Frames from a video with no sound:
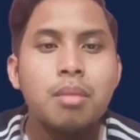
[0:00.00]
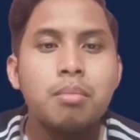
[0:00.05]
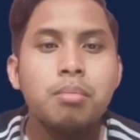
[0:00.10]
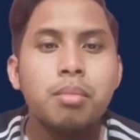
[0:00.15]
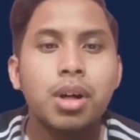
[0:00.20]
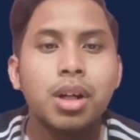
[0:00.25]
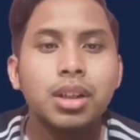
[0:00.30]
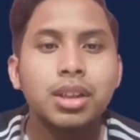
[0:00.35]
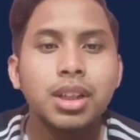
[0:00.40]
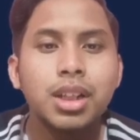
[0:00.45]

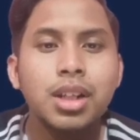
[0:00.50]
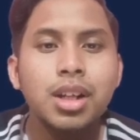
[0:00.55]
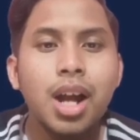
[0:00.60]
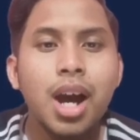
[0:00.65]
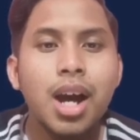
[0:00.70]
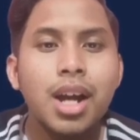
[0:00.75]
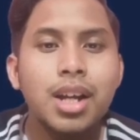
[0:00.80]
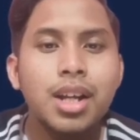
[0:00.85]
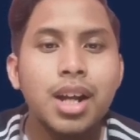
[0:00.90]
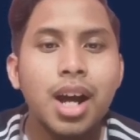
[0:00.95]
Martin's
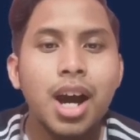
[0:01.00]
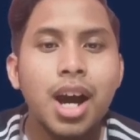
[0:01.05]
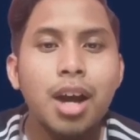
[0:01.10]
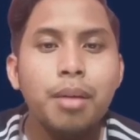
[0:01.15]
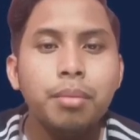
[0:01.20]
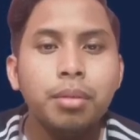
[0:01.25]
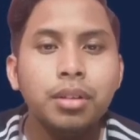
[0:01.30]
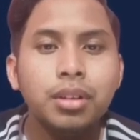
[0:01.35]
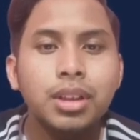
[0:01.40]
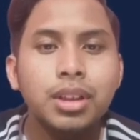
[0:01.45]
iron
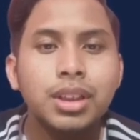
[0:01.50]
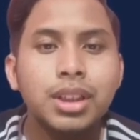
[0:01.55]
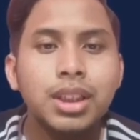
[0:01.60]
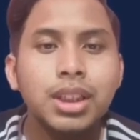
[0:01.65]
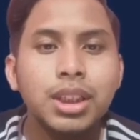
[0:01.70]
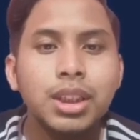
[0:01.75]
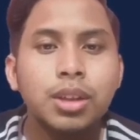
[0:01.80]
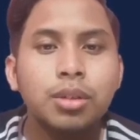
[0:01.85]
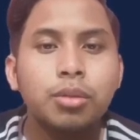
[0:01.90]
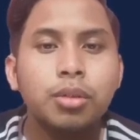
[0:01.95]

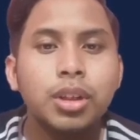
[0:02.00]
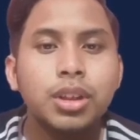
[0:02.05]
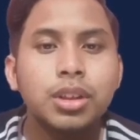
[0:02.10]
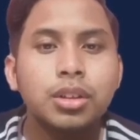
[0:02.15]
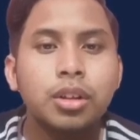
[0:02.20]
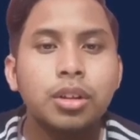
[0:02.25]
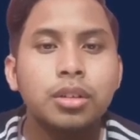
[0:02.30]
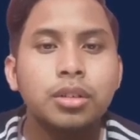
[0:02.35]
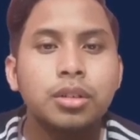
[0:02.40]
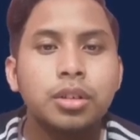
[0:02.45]
hypothesis was
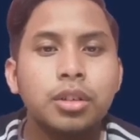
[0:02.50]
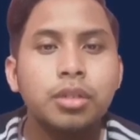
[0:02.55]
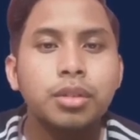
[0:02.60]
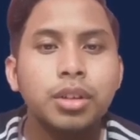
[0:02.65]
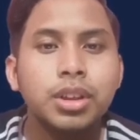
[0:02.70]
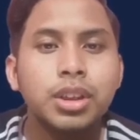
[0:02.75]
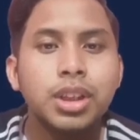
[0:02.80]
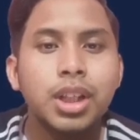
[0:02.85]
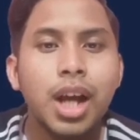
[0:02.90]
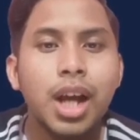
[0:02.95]

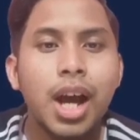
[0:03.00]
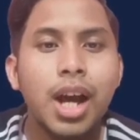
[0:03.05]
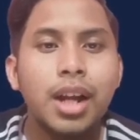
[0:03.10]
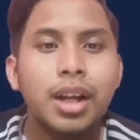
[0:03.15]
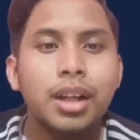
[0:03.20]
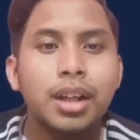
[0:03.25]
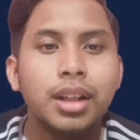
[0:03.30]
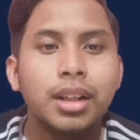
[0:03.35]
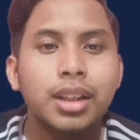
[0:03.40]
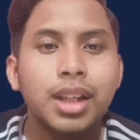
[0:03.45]
controversial at
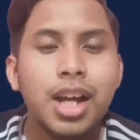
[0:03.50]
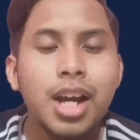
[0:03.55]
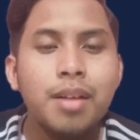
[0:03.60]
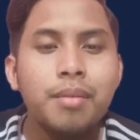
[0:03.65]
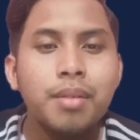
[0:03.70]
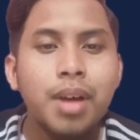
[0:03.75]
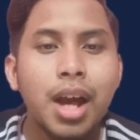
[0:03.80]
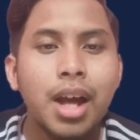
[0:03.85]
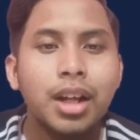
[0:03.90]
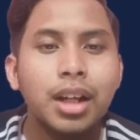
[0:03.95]
the
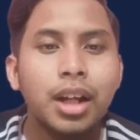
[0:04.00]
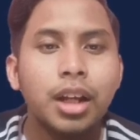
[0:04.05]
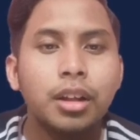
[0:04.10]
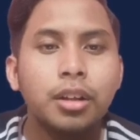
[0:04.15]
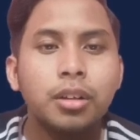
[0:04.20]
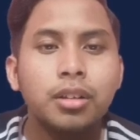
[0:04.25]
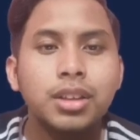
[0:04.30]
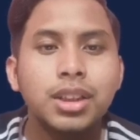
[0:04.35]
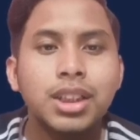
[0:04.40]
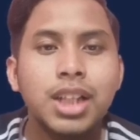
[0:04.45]
time, and it
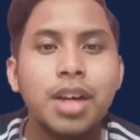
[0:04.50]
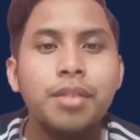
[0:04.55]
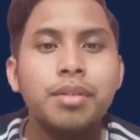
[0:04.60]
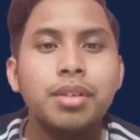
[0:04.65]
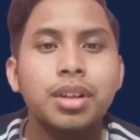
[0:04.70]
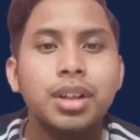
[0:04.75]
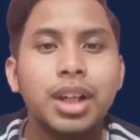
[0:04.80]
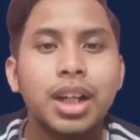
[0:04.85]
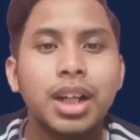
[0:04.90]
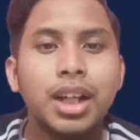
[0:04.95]
took
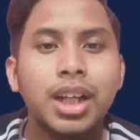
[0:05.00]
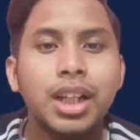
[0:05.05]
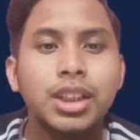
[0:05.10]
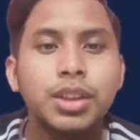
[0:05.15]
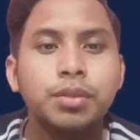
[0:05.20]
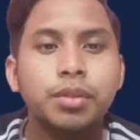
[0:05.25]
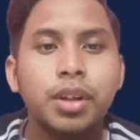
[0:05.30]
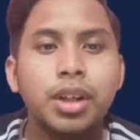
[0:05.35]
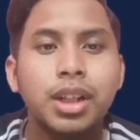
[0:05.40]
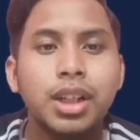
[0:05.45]
several decades
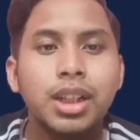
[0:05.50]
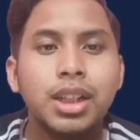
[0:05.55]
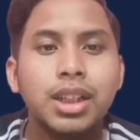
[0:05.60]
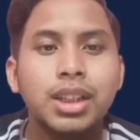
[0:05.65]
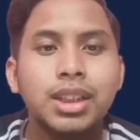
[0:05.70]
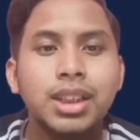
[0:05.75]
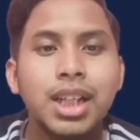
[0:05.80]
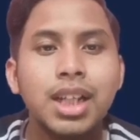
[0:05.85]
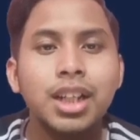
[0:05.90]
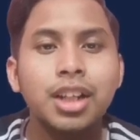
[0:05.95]
for the
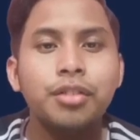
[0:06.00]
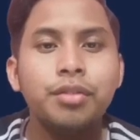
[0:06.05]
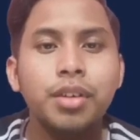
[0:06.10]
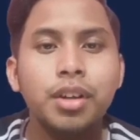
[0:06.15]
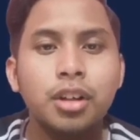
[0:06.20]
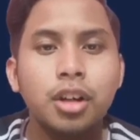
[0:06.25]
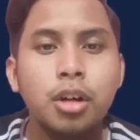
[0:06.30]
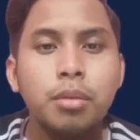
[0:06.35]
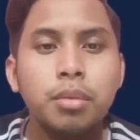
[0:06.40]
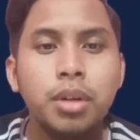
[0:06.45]

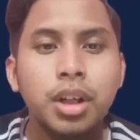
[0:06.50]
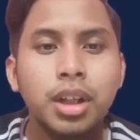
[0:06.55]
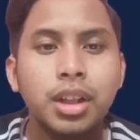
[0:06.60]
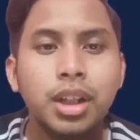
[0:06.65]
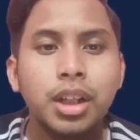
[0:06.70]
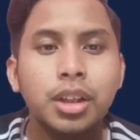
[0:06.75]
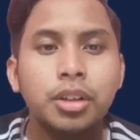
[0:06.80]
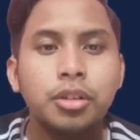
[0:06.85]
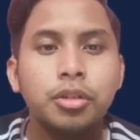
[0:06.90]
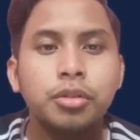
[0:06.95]
scientific
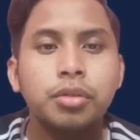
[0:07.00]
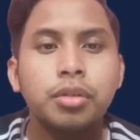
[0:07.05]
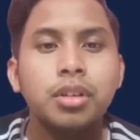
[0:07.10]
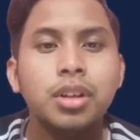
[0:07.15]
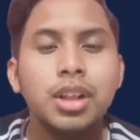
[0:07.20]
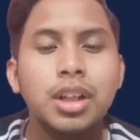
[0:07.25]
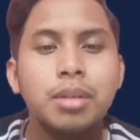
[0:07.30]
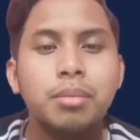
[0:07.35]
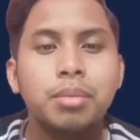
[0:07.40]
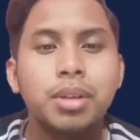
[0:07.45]
community to
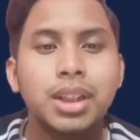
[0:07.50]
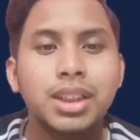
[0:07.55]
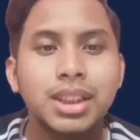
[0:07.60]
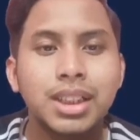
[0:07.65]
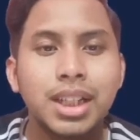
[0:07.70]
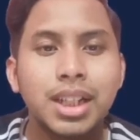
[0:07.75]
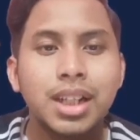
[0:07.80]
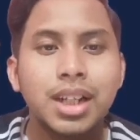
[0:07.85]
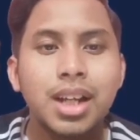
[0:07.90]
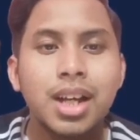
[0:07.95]
fully embrace it.